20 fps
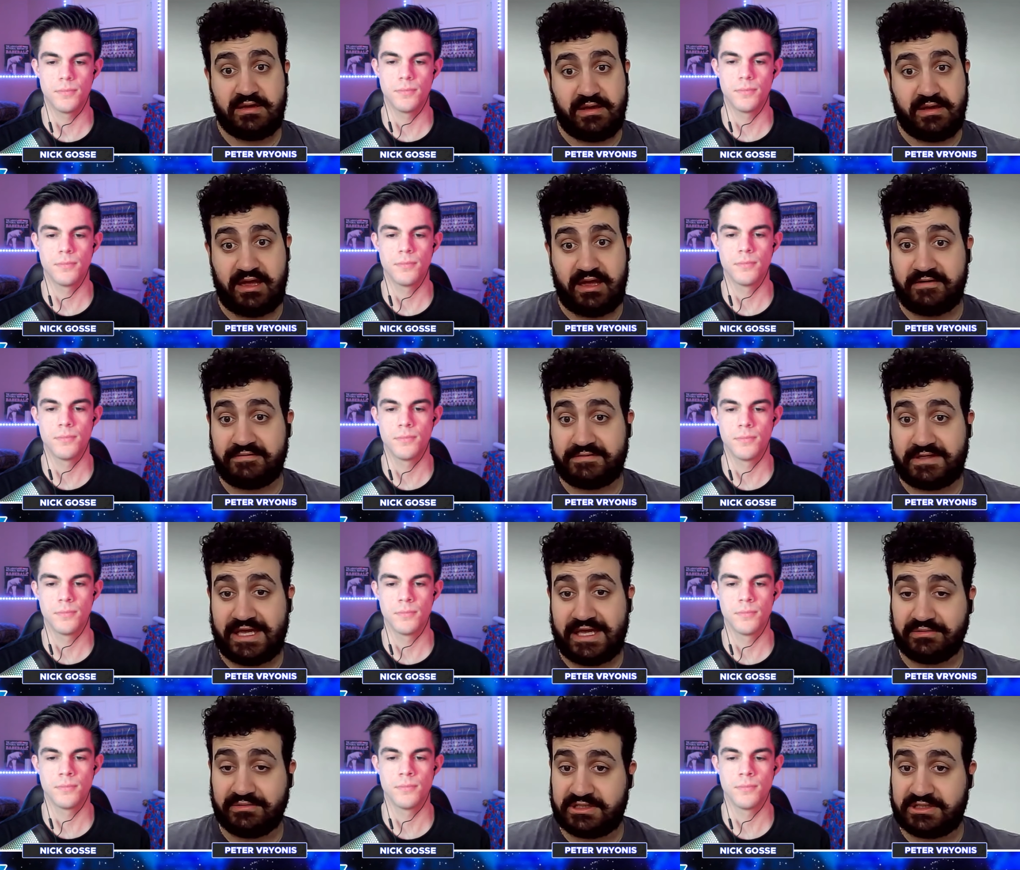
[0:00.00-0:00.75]
Speaker 1: And if
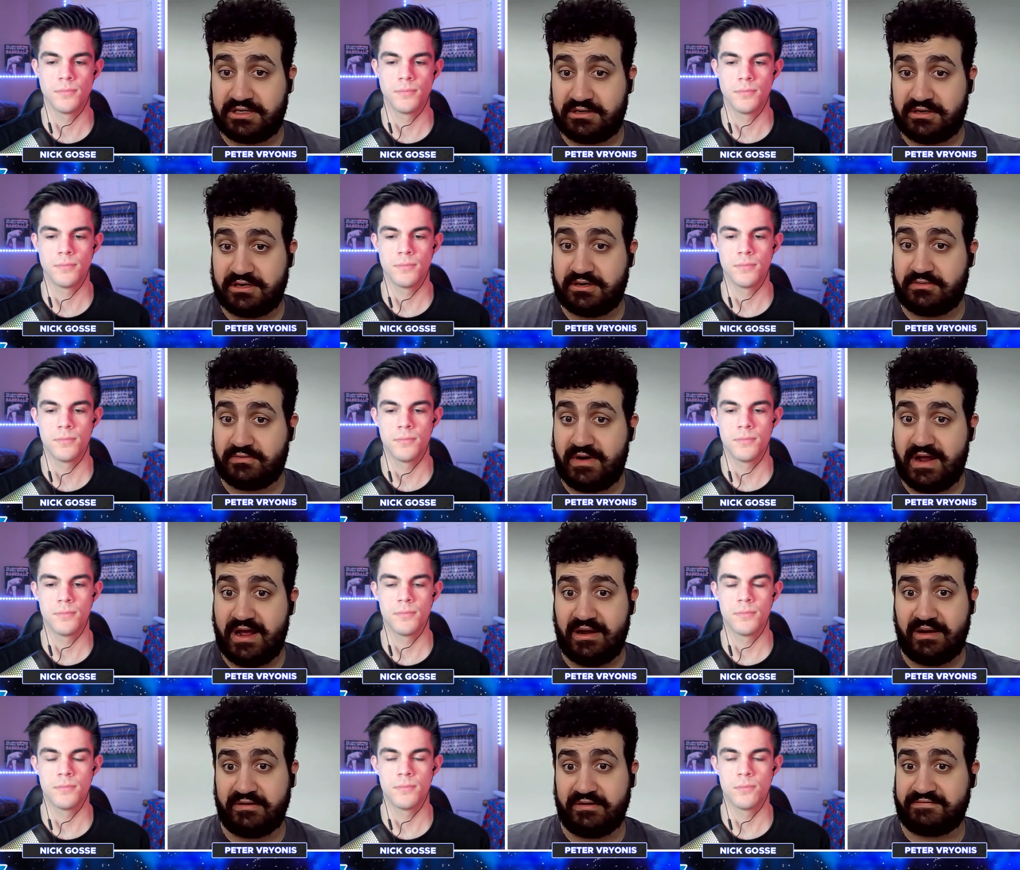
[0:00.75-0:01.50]
they don't turn it
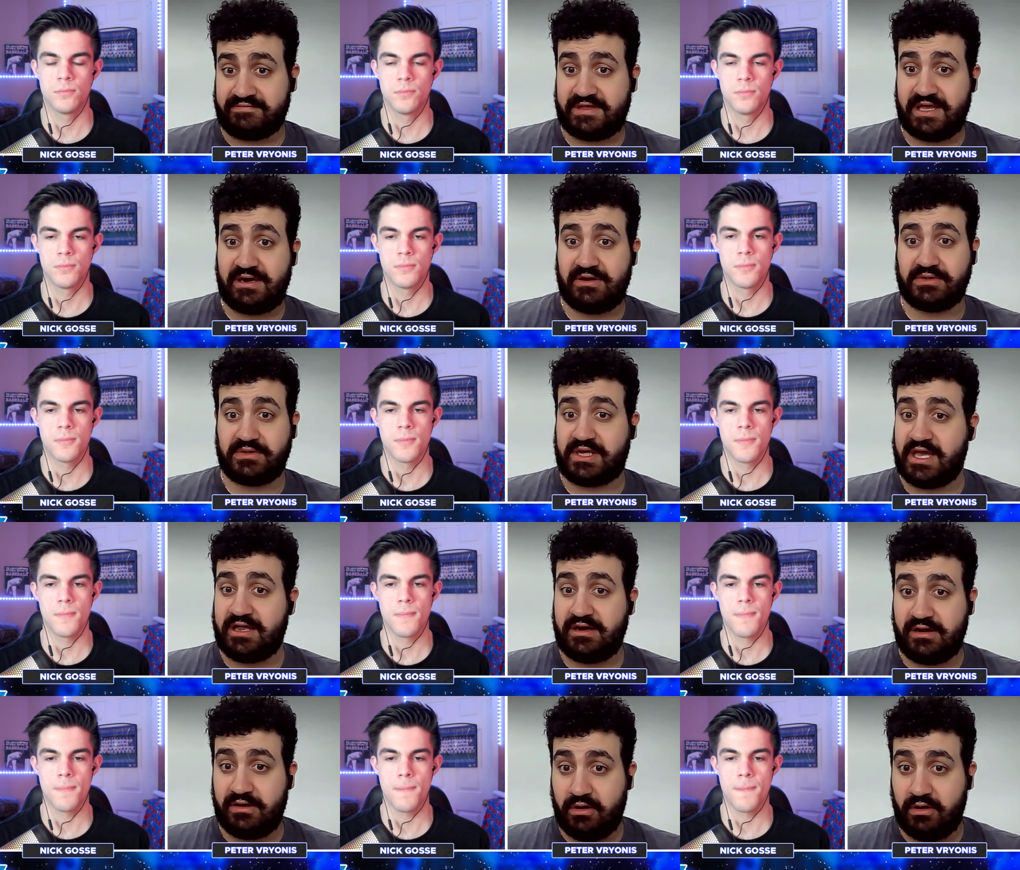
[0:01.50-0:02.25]
around, if they don't
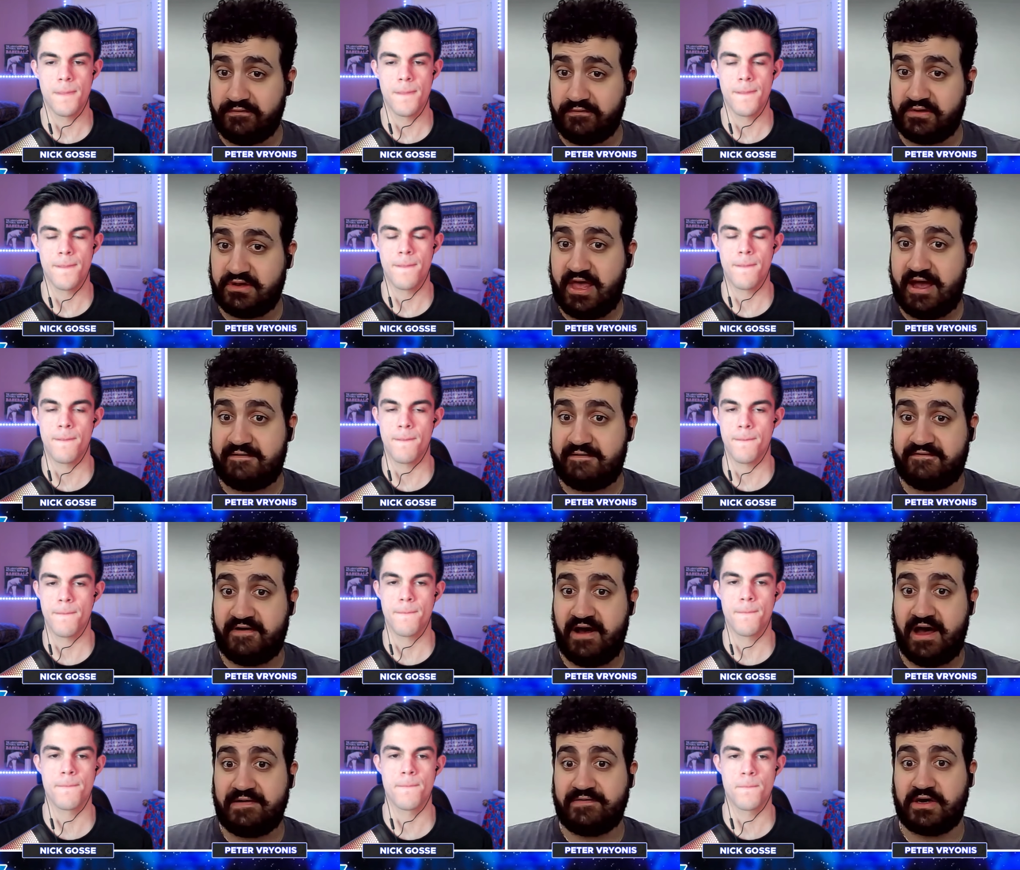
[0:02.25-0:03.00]
get over that
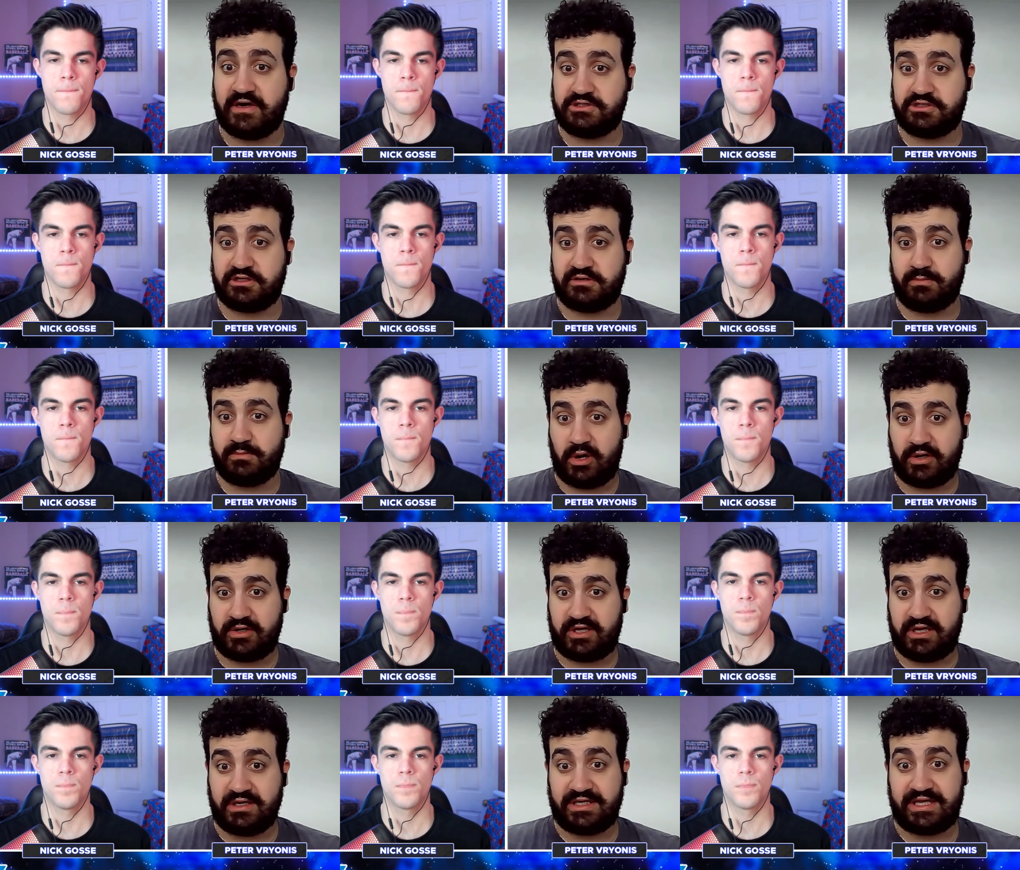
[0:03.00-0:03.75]
500
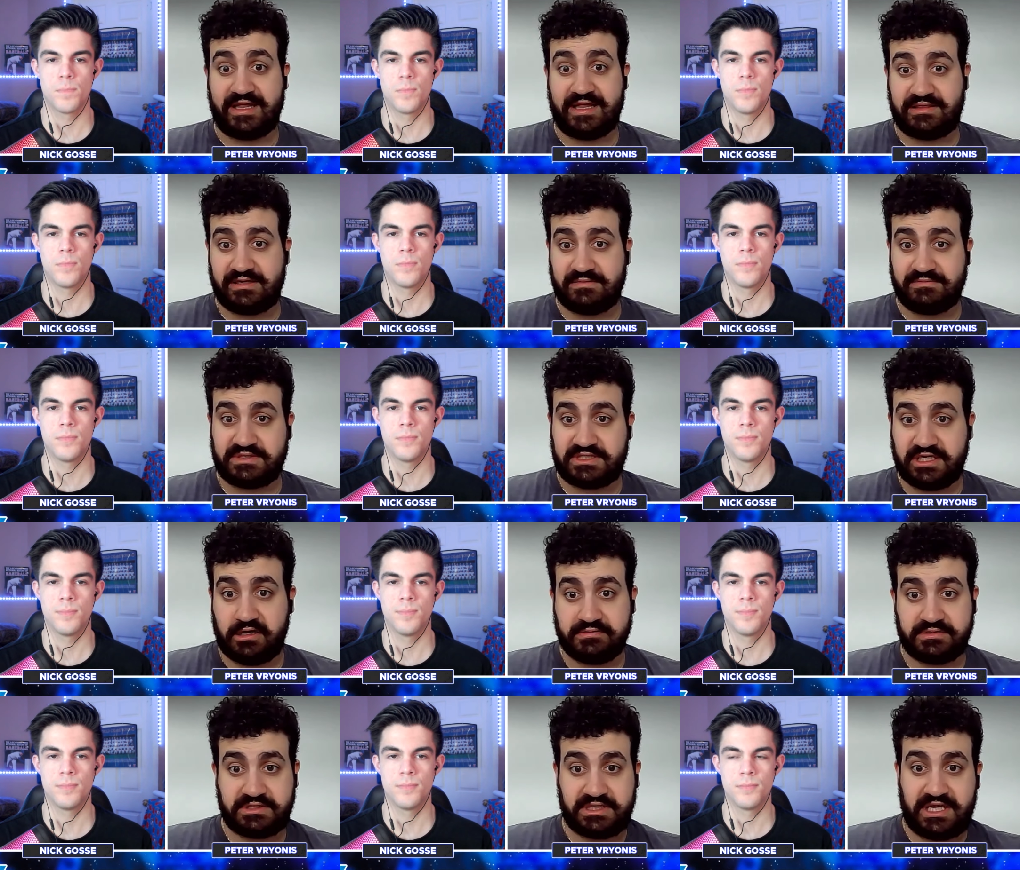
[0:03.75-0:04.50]
mark and get
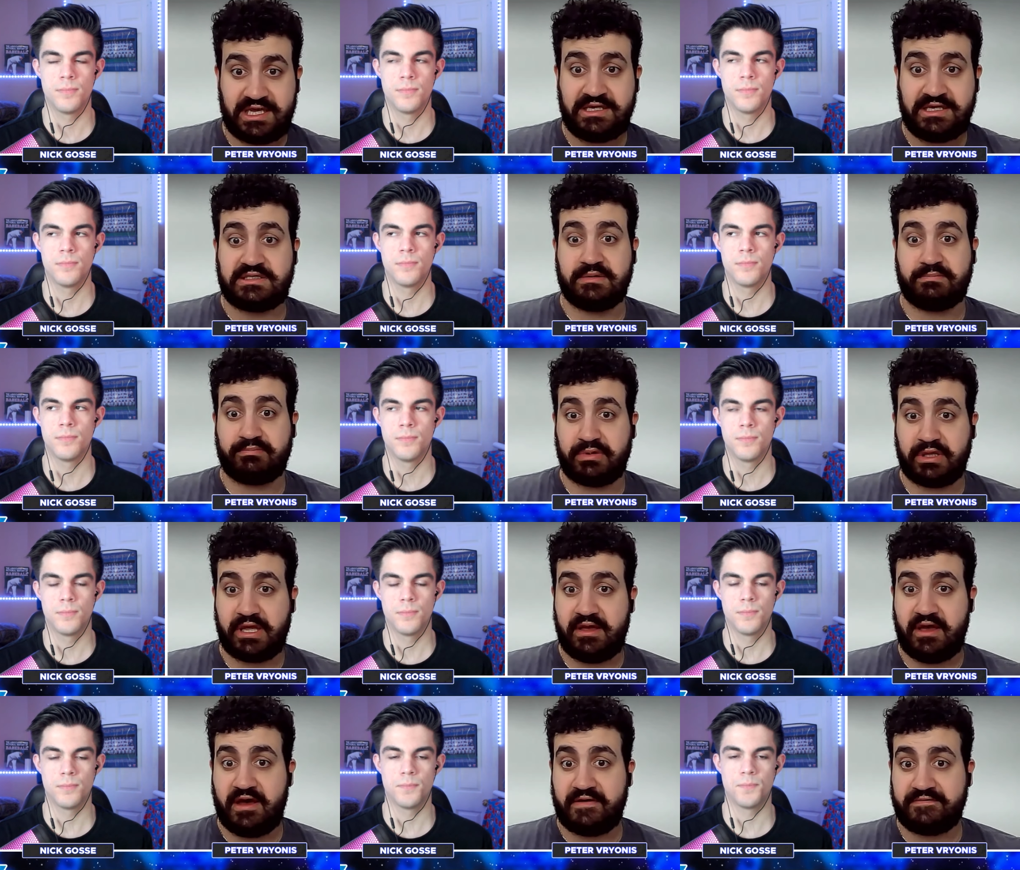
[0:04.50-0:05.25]
themselves into
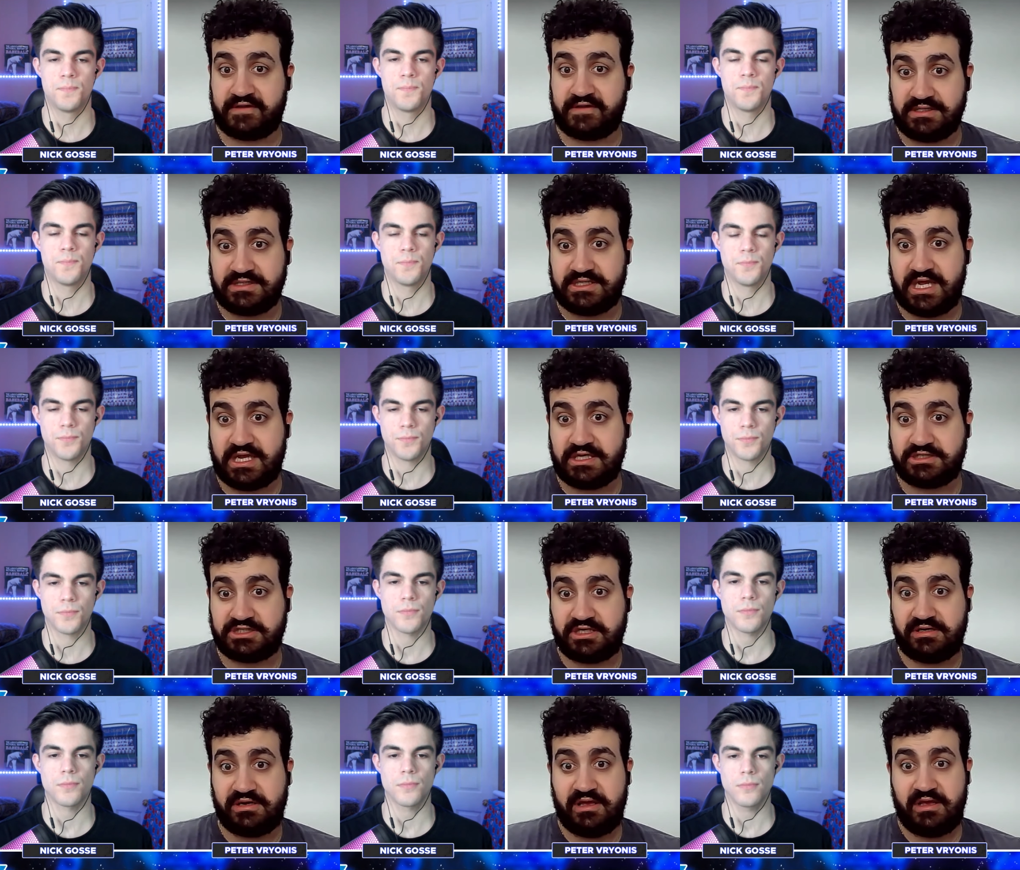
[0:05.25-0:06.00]
playoff
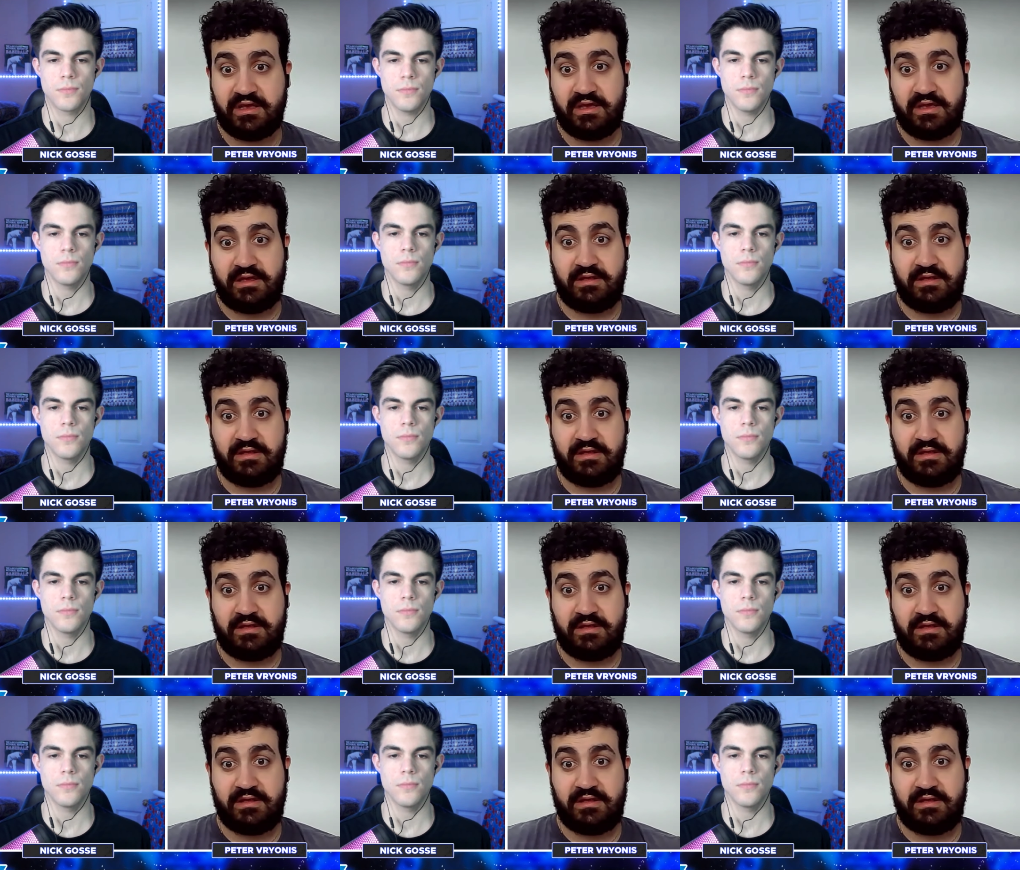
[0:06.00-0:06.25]
contention